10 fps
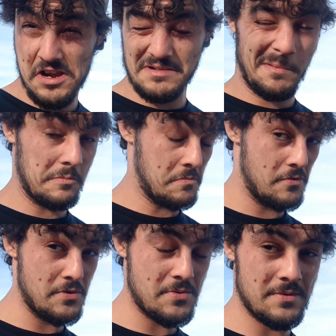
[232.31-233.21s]

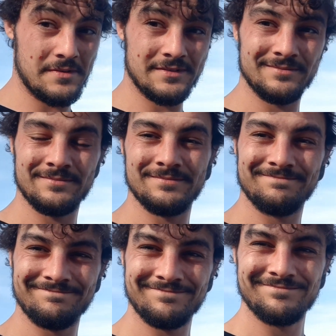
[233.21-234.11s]
Whew.
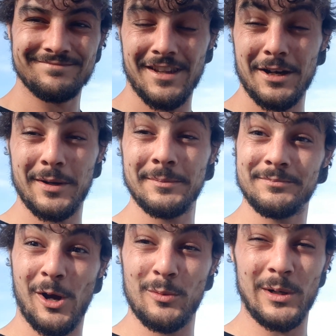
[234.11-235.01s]
Anyway,
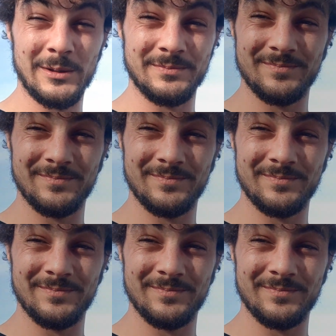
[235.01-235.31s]
onward.